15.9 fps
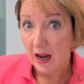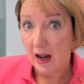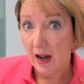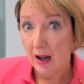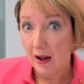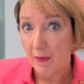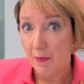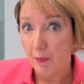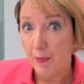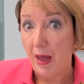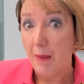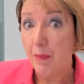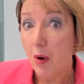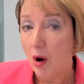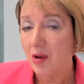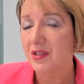that
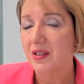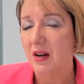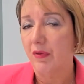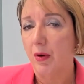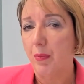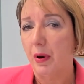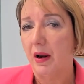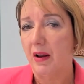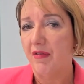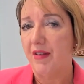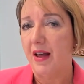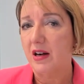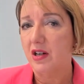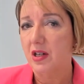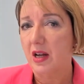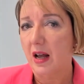positive ripple
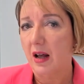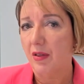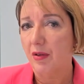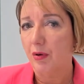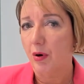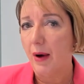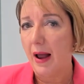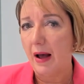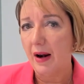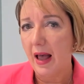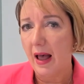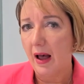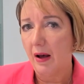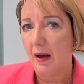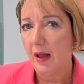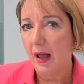effect throughout
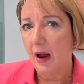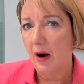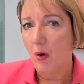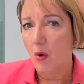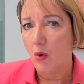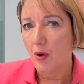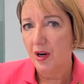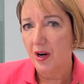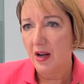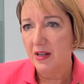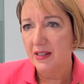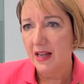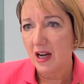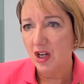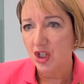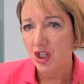our
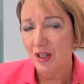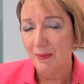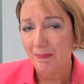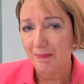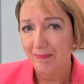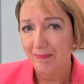organisation.